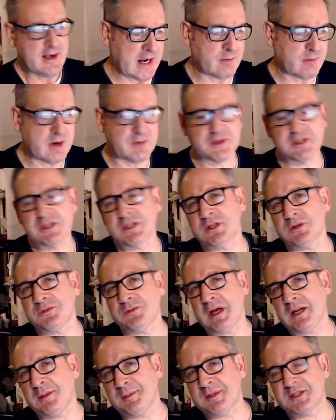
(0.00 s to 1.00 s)
However, the
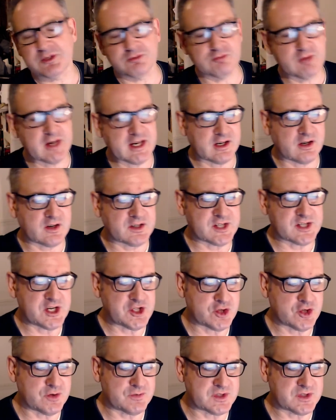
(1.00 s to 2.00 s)
development and
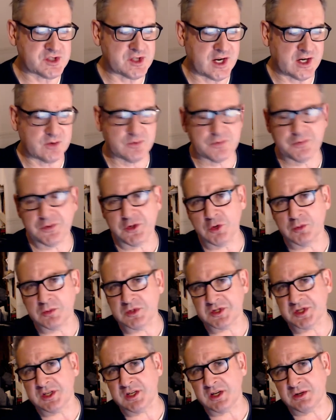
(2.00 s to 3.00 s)
realisation of the second film
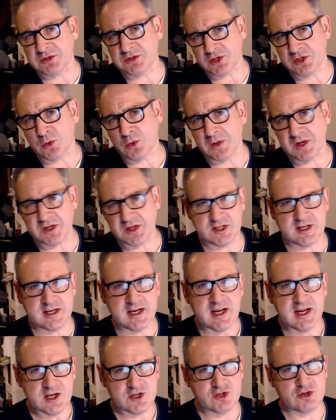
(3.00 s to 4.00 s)
was a
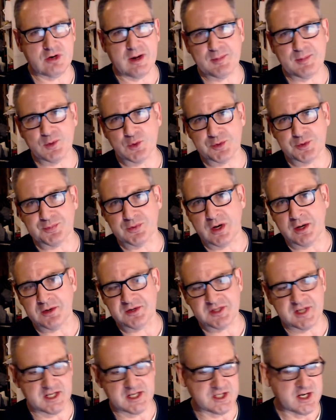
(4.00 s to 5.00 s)
notoriously troubled
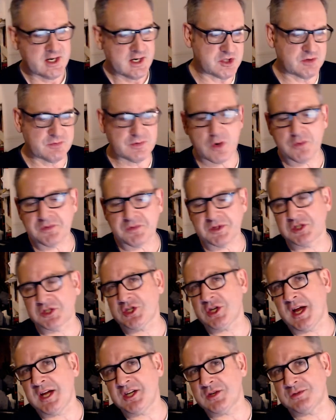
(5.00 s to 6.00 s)
process, which involved a
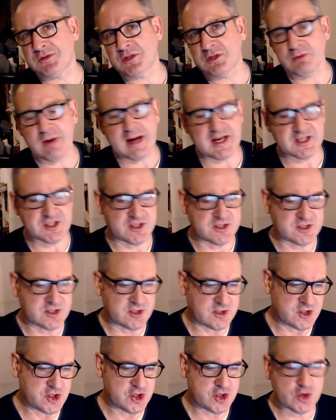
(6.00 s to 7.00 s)
change of director
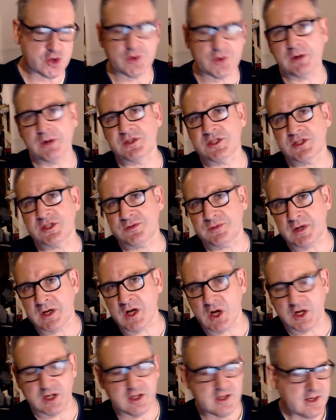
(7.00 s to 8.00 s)
to Jeannot
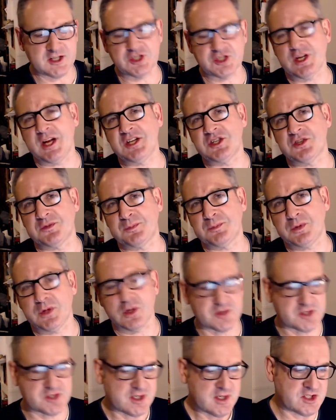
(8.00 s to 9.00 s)
Svark, a change of
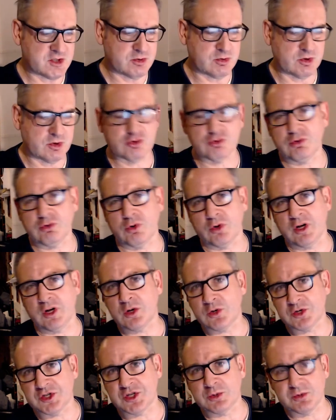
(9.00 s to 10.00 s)
plot to a
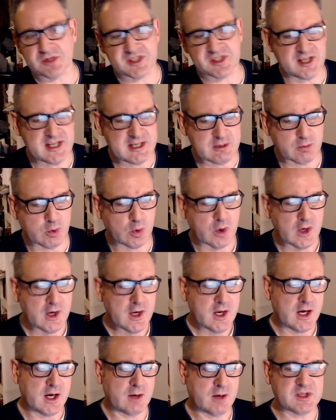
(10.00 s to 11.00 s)
chronological sequel,
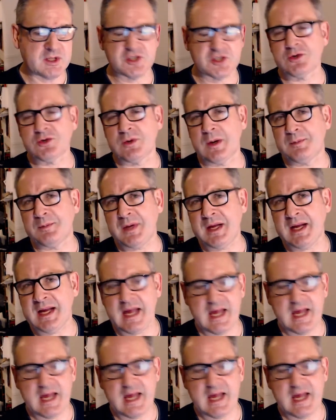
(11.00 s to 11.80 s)
with a script being